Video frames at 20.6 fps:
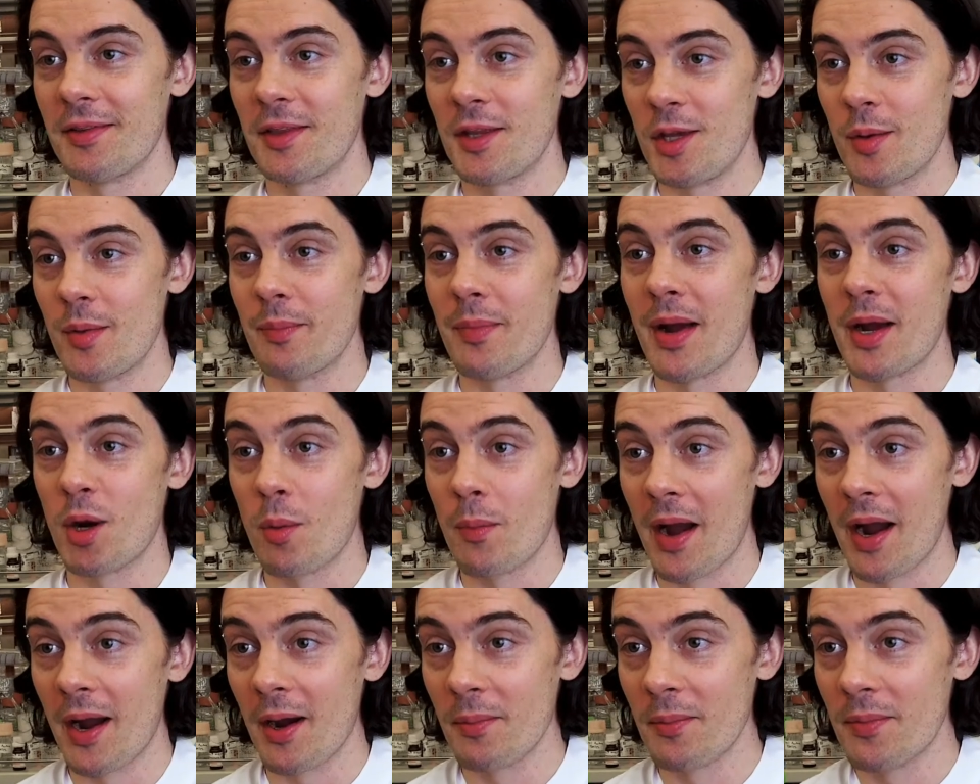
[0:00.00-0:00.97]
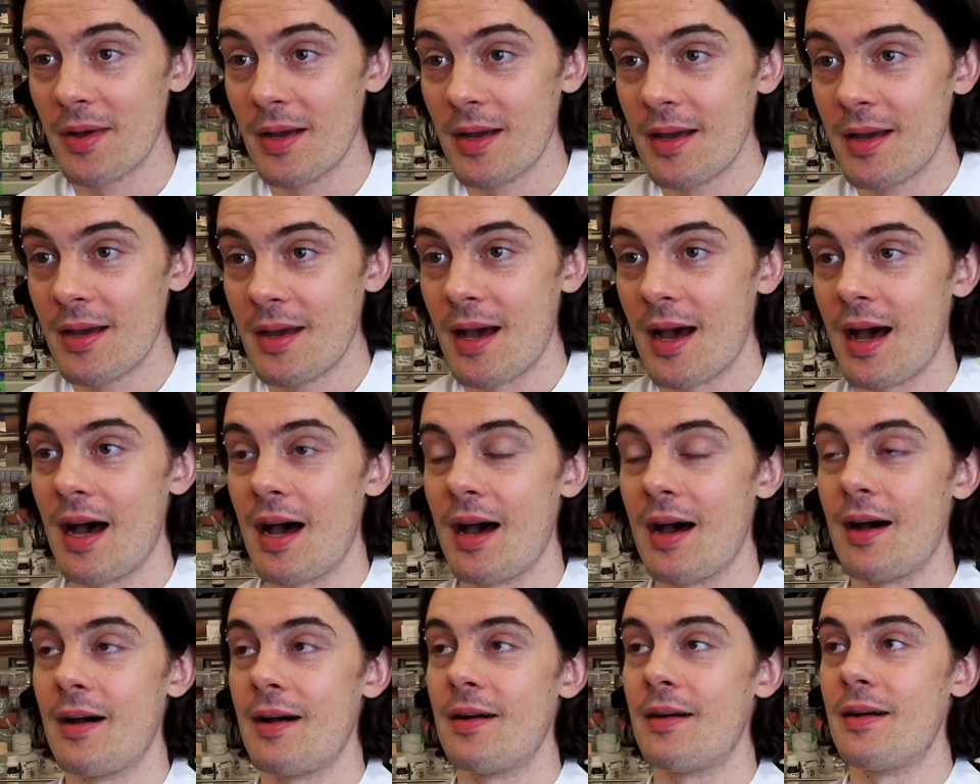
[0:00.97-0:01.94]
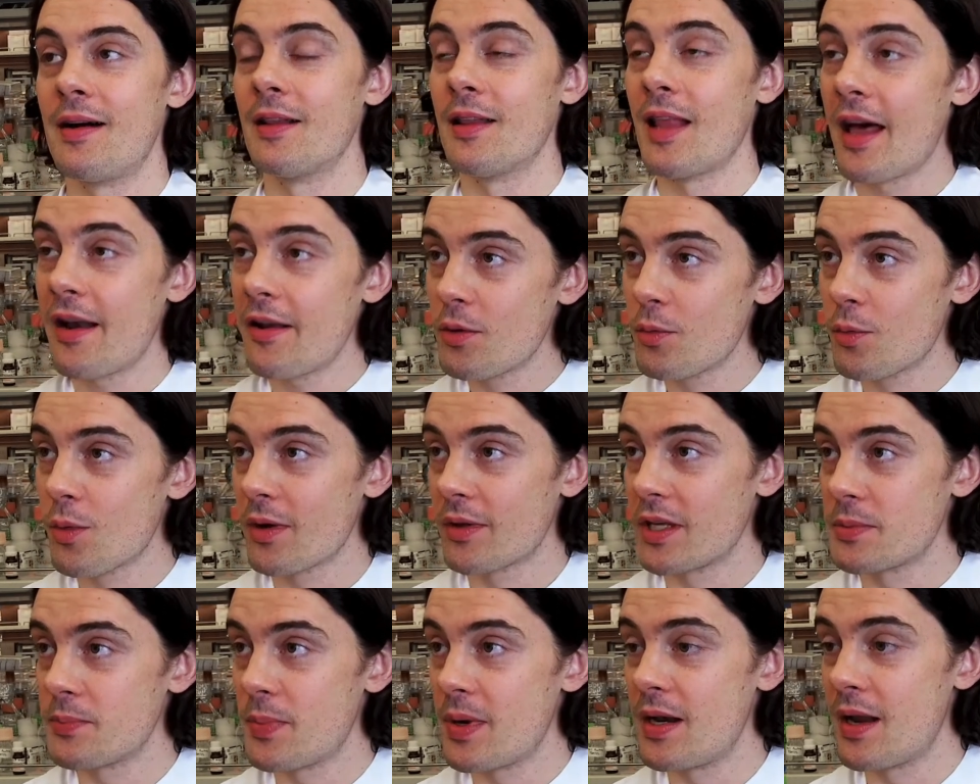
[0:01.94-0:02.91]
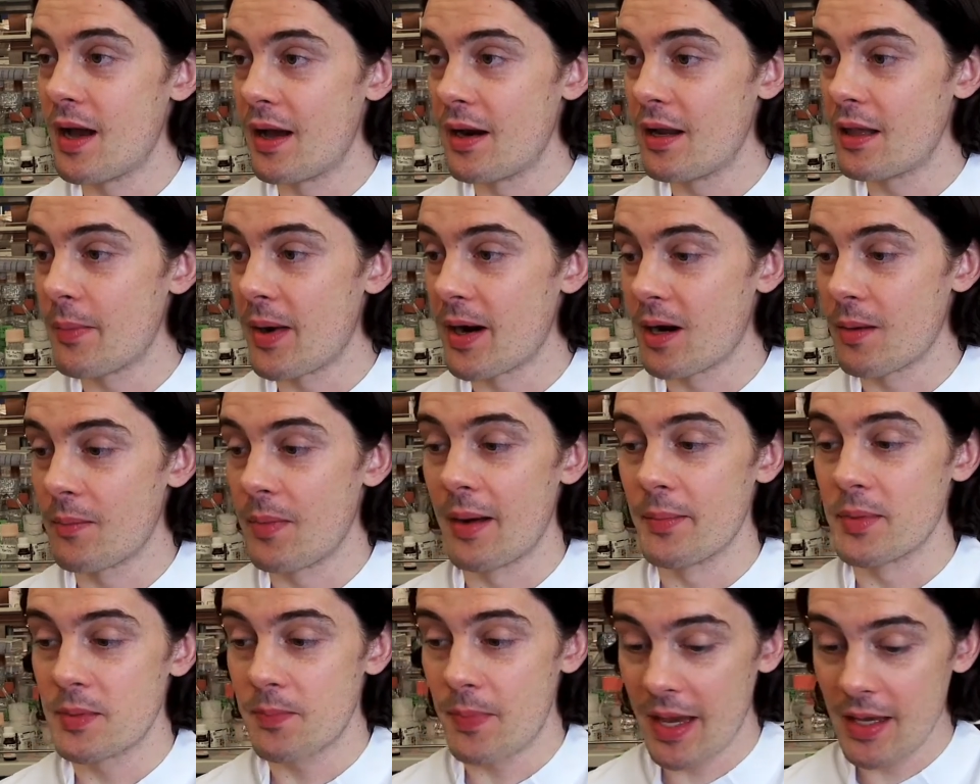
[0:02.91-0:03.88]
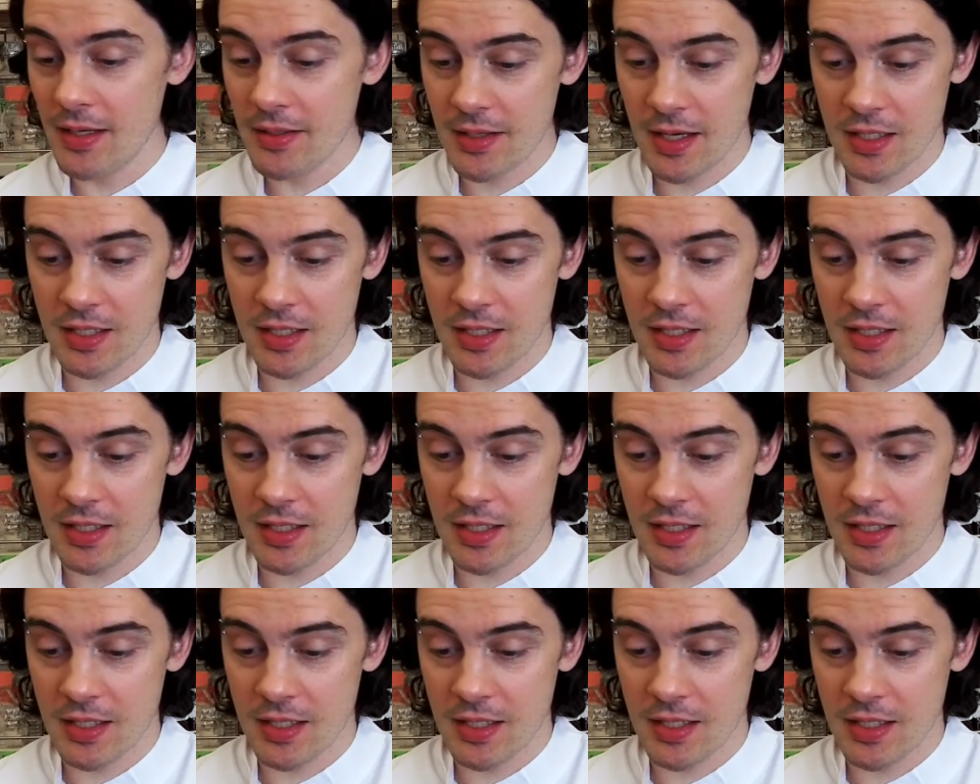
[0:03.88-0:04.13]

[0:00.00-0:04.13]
the human microbiome. A lot of the work that's been done in the microbiome space